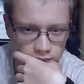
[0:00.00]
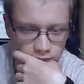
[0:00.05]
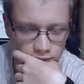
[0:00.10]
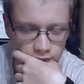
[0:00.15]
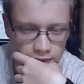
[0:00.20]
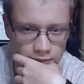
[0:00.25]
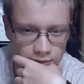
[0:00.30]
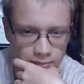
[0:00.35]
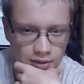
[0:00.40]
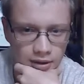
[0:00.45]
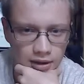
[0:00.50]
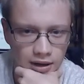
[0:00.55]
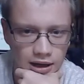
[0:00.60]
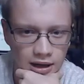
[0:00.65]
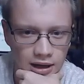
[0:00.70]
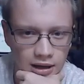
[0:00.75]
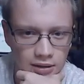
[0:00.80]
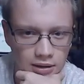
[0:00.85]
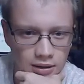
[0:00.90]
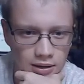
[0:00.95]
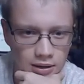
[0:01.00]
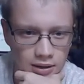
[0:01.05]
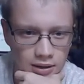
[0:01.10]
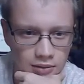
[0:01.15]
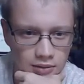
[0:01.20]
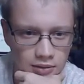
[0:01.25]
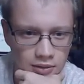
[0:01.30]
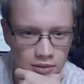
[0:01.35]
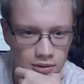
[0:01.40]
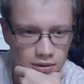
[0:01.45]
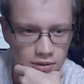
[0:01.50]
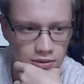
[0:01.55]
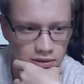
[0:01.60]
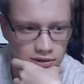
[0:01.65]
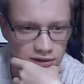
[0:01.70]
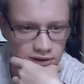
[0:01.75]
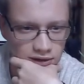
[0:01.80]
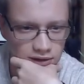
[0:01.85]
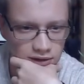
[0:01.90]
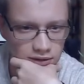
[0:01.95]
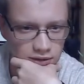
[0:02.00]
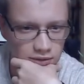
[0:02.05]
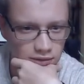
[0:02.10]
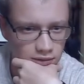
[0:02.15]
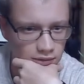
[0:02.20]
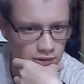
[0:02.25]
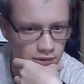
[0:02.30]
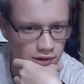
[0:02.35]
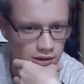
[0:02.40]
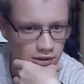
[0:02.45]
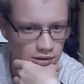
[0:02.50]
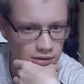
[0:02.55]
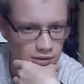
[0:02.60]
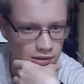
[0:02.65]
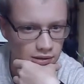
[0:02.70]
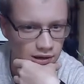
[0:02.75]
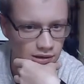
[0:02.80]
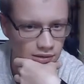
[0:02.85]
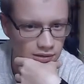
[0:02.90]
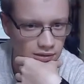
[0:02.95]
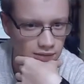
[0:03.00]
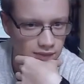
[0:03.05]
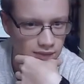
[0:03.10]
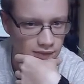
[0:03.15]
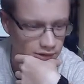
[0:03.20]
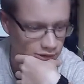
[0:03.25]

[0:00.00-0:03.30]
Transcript: Grandma can't go to her son's or daughter's house for